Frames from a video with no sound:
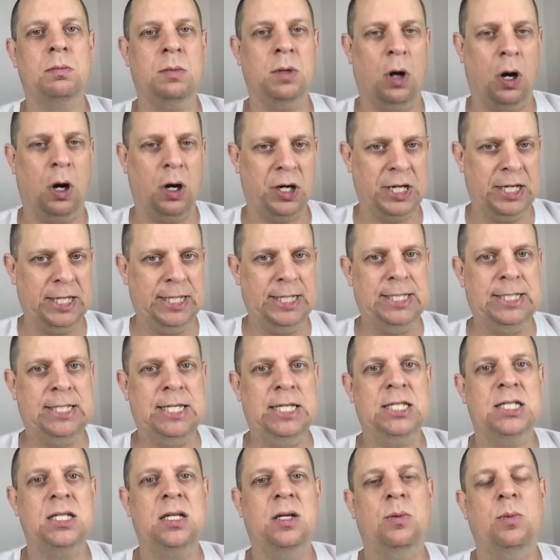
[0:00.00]
are
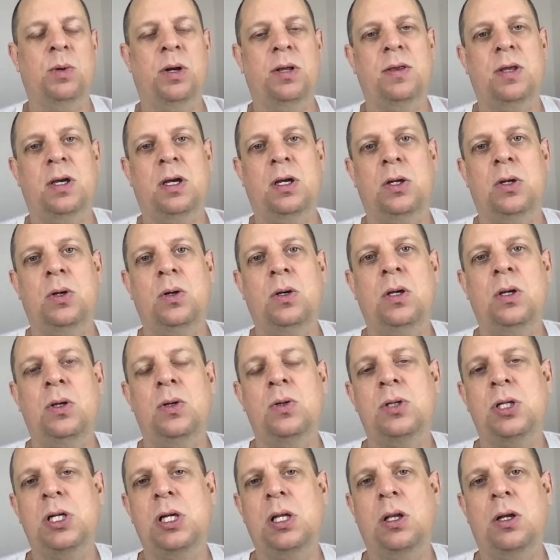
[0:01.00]
consistent with it, you can
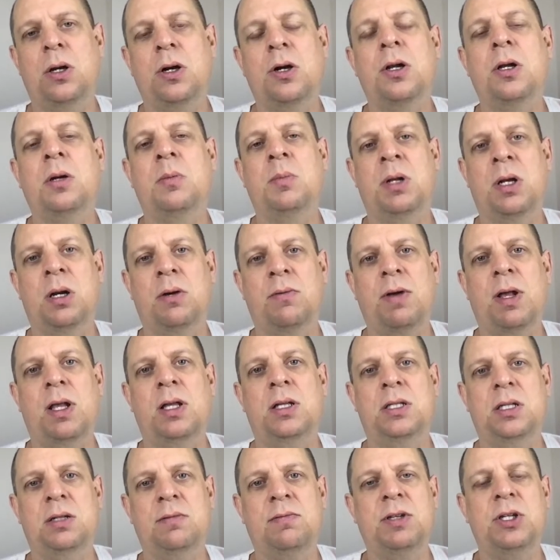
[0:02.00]
usually learn them in a
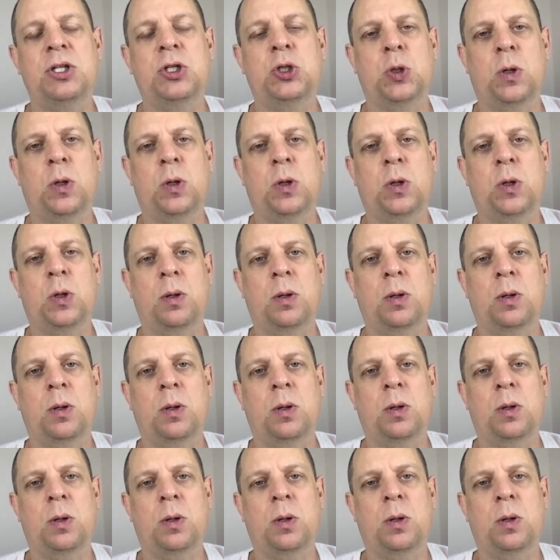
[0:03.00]
relatively short period of
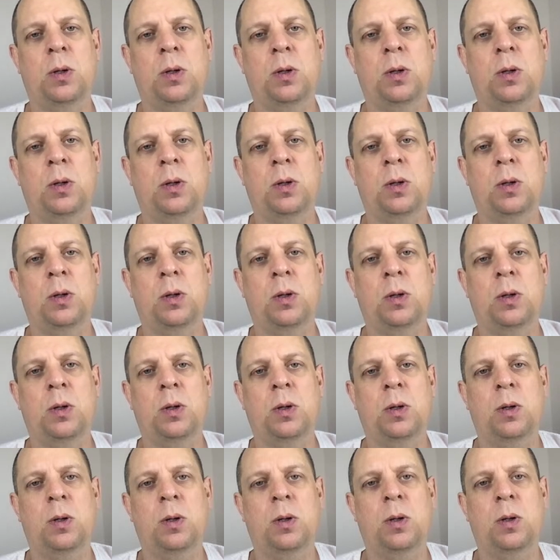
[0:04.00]
time.
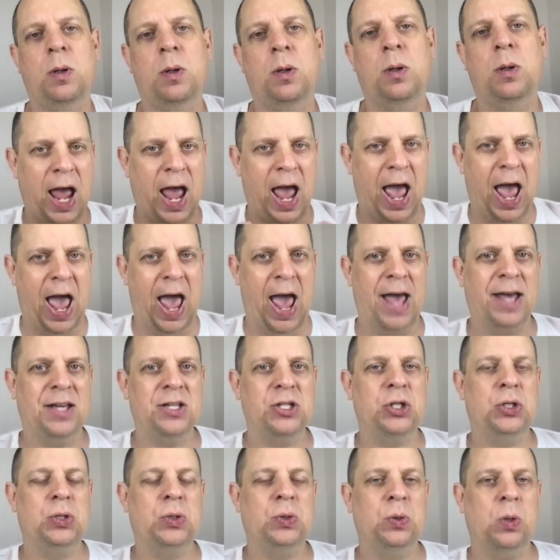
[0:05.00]
And then
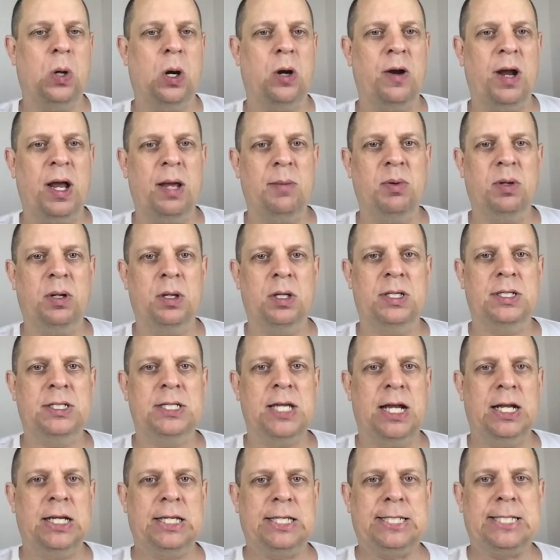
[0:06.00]
as you are able to
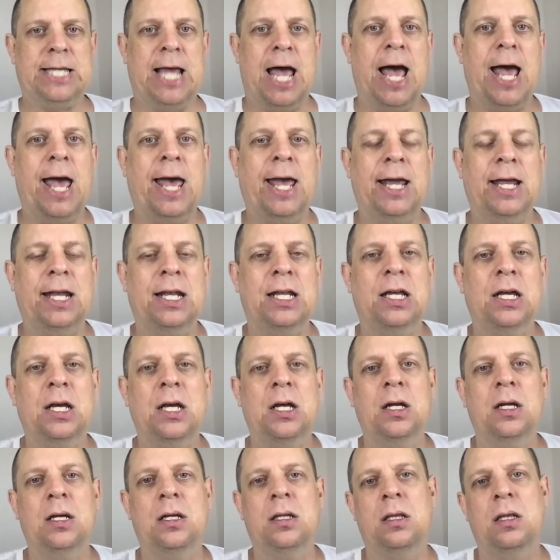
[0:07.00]
set aside
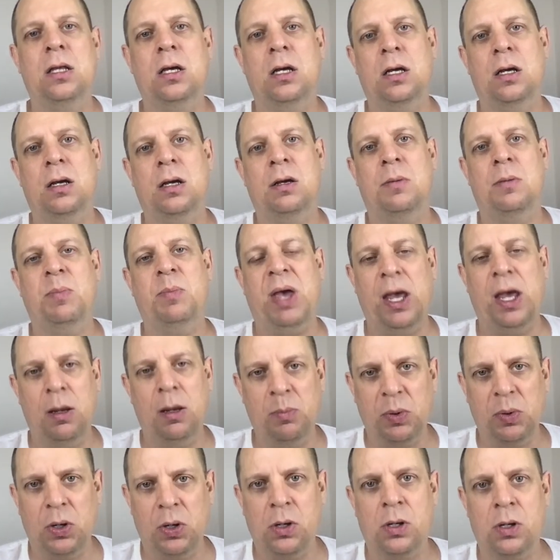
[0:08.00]
the
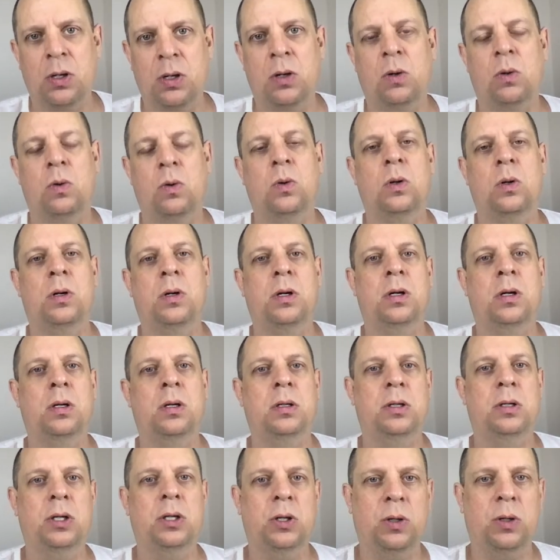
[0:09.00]
paper or
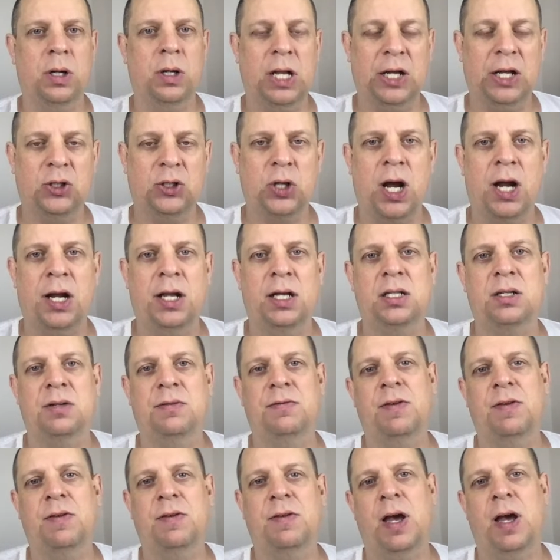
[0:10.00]
your electronic
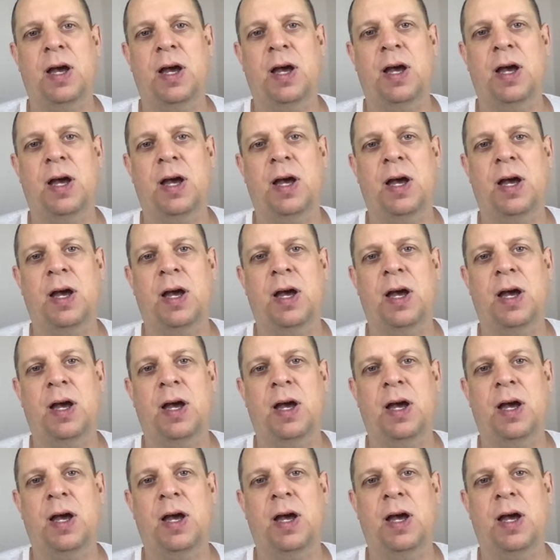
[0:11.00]
device,